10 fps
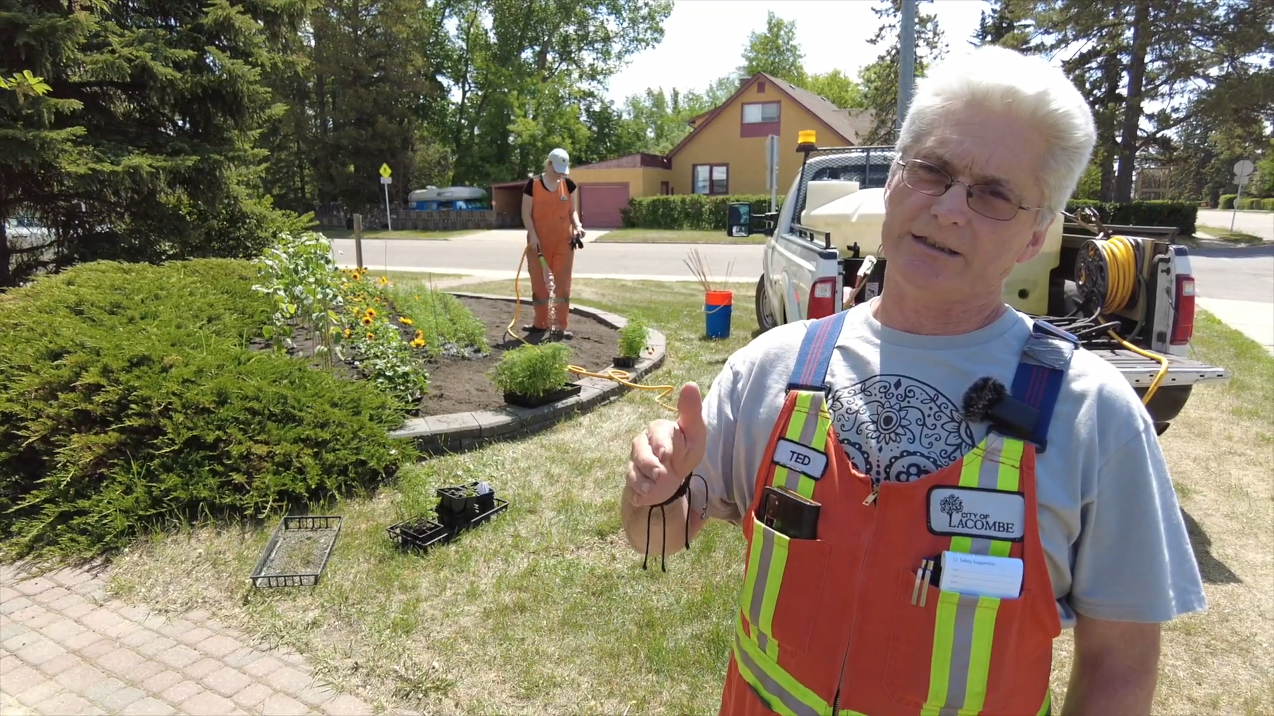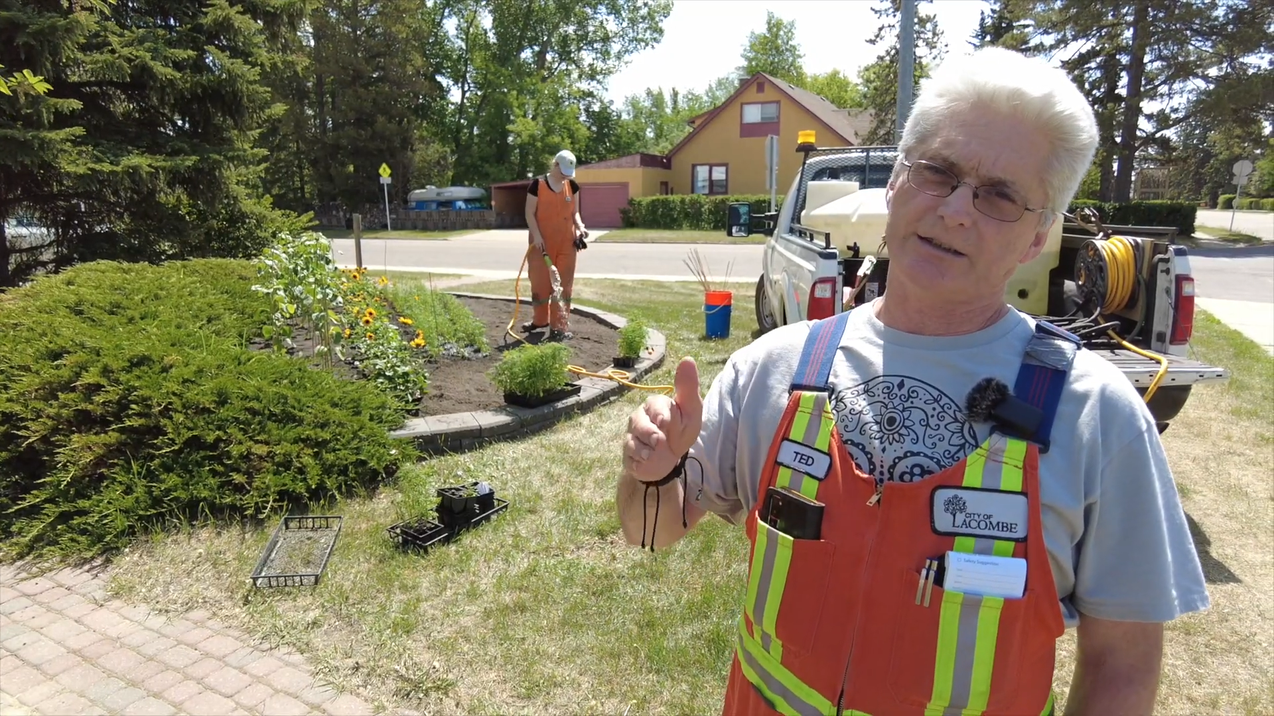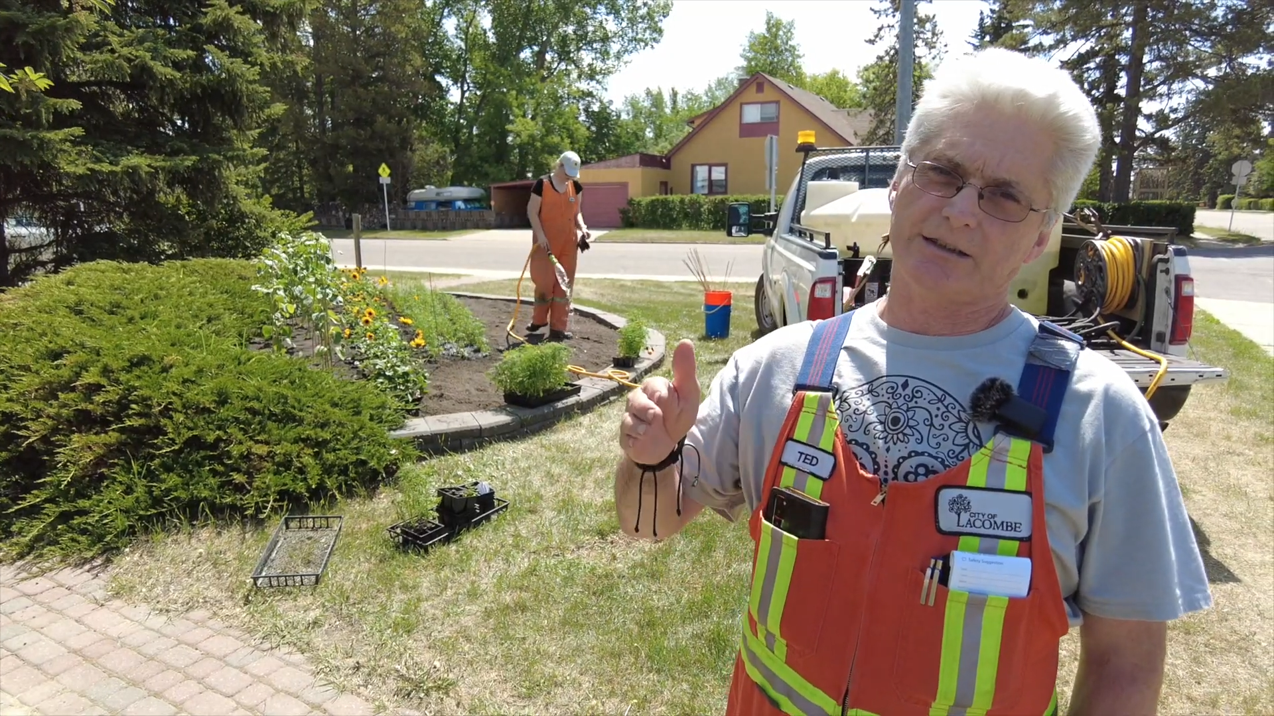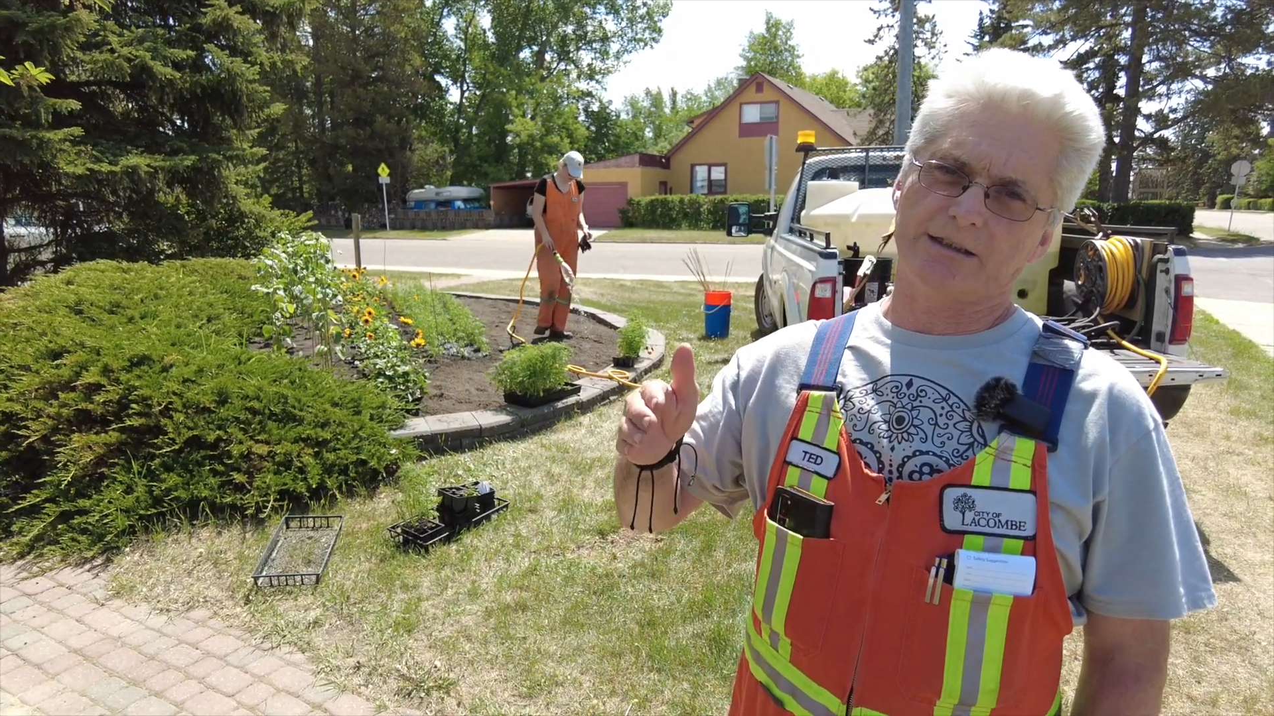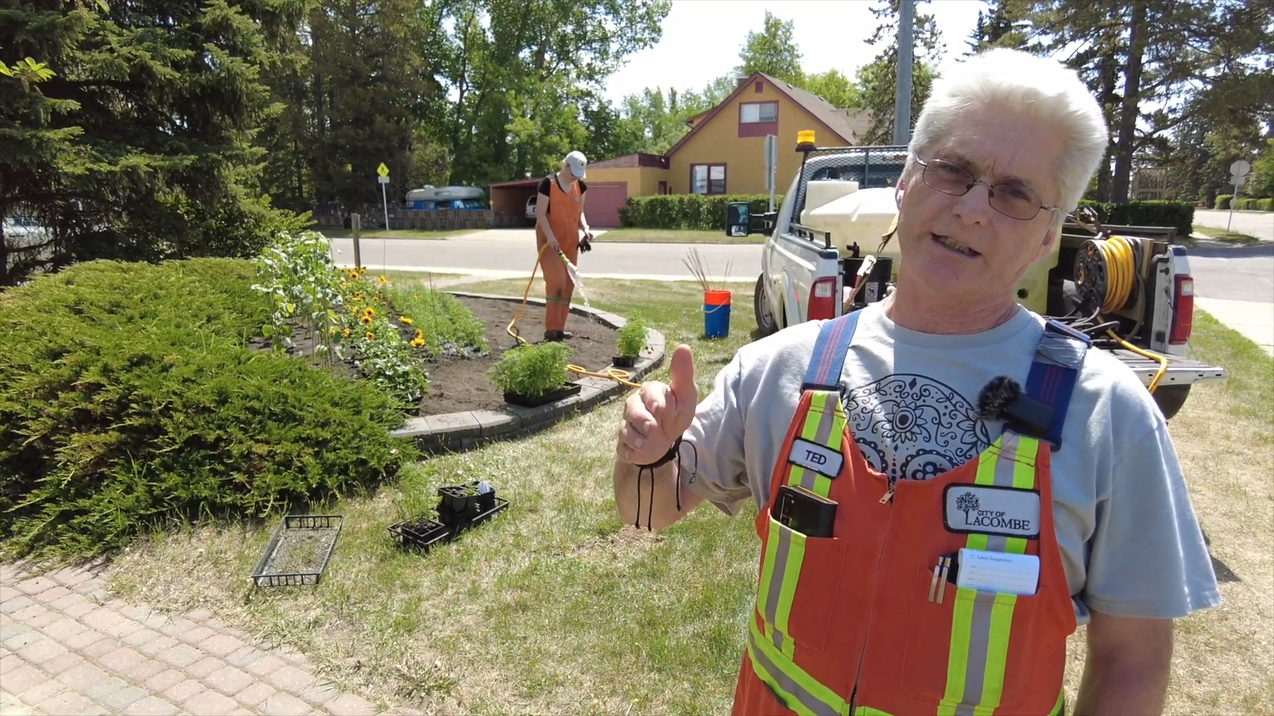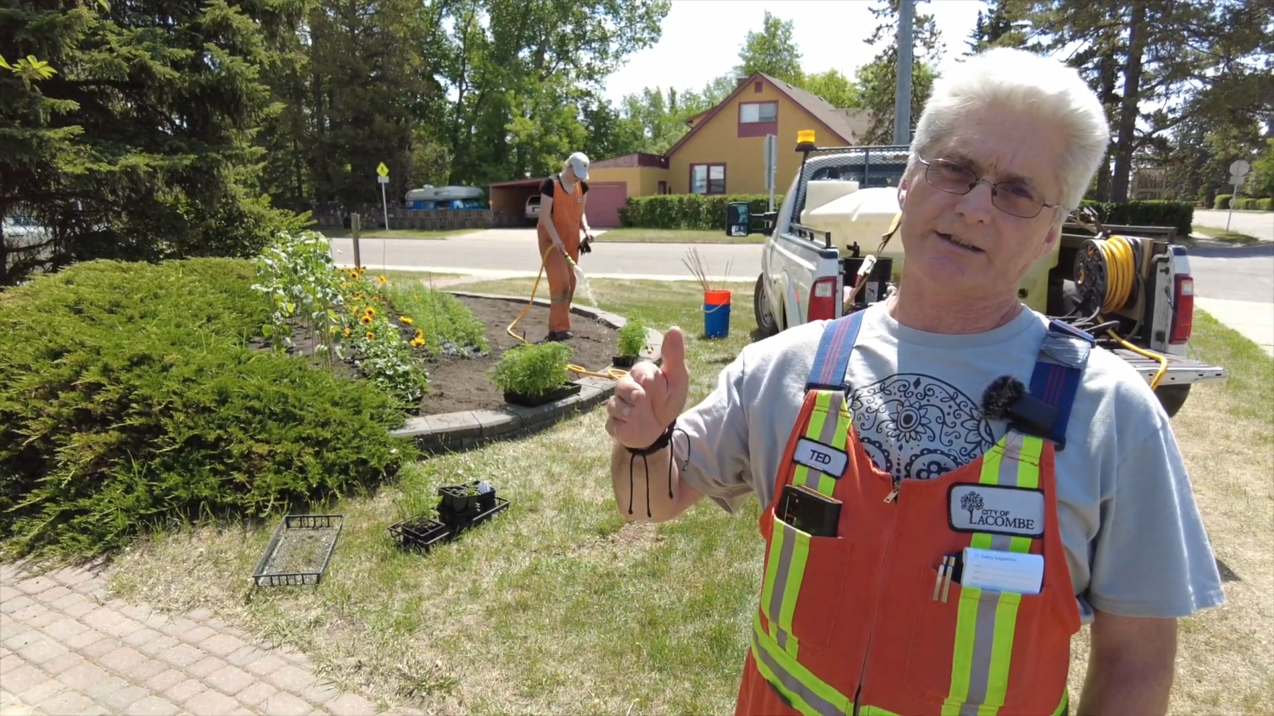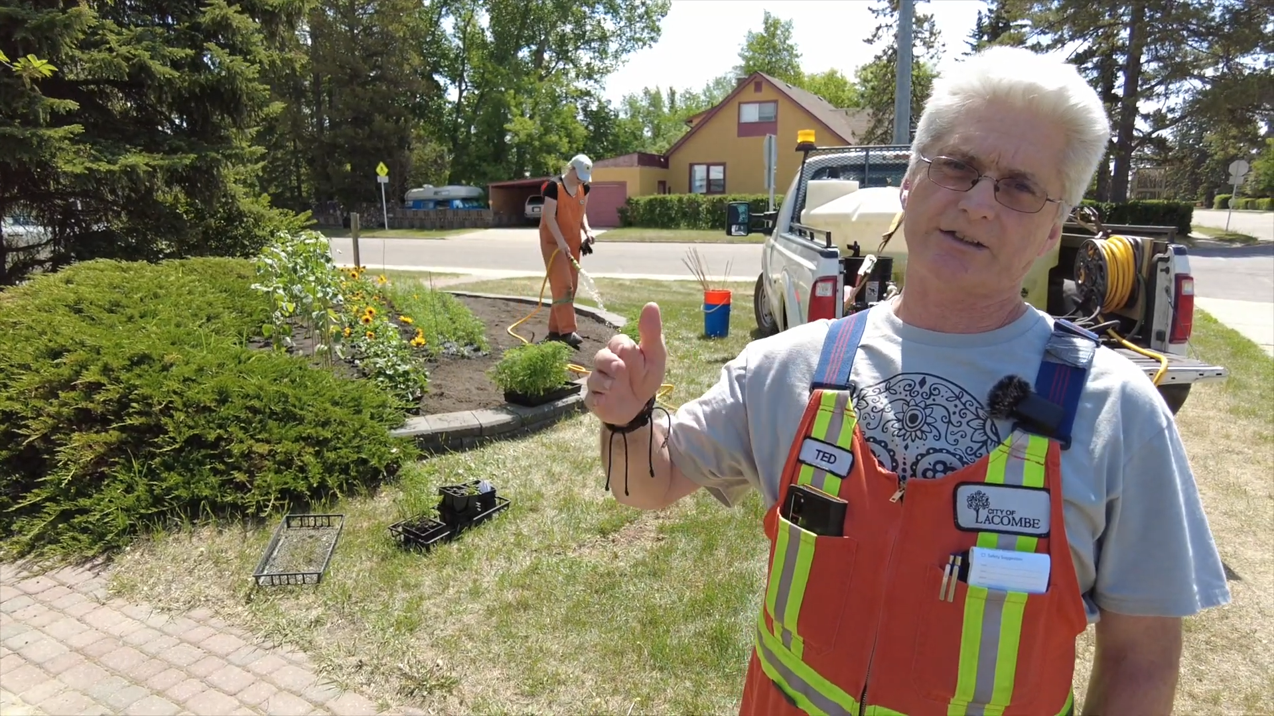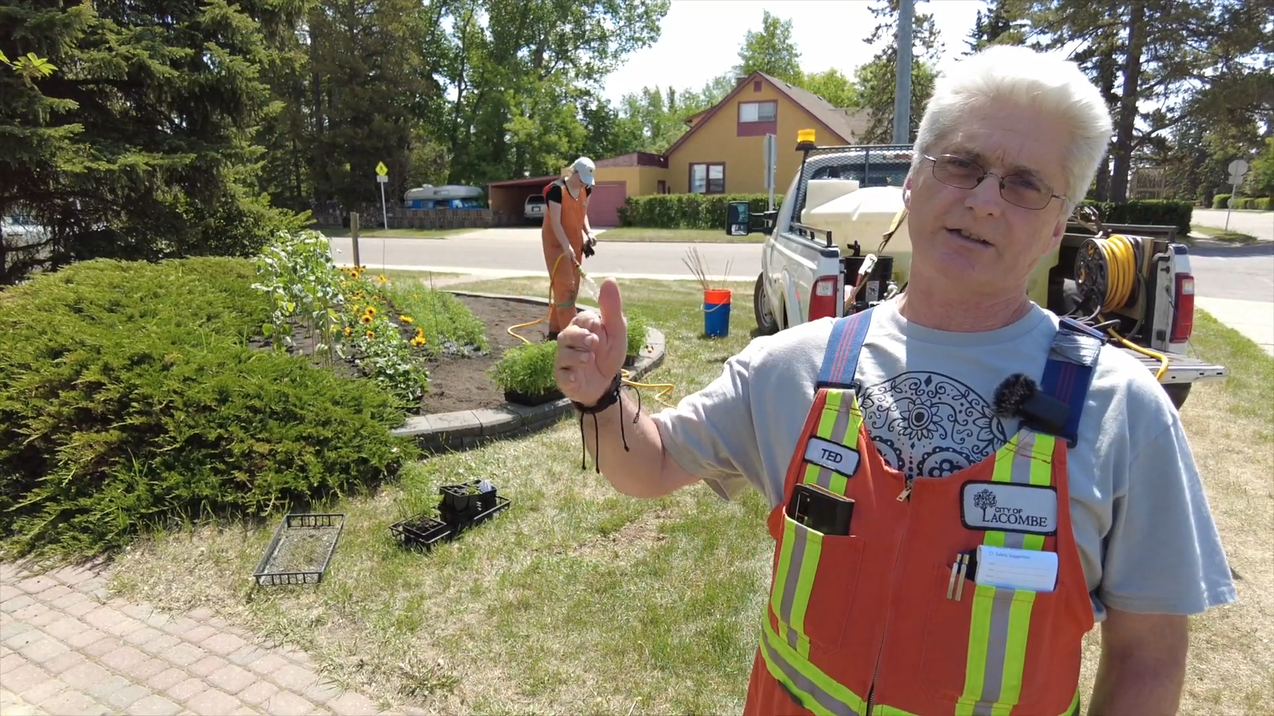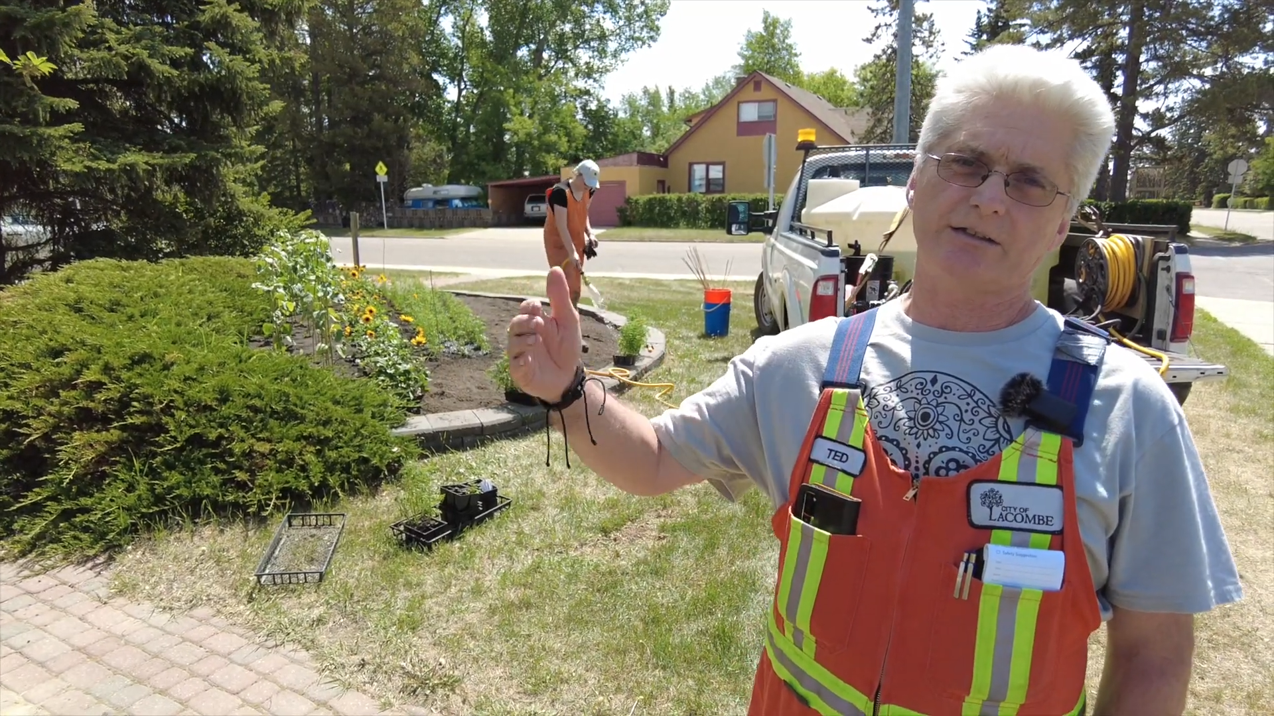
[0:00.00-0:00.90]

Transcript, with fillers: until the next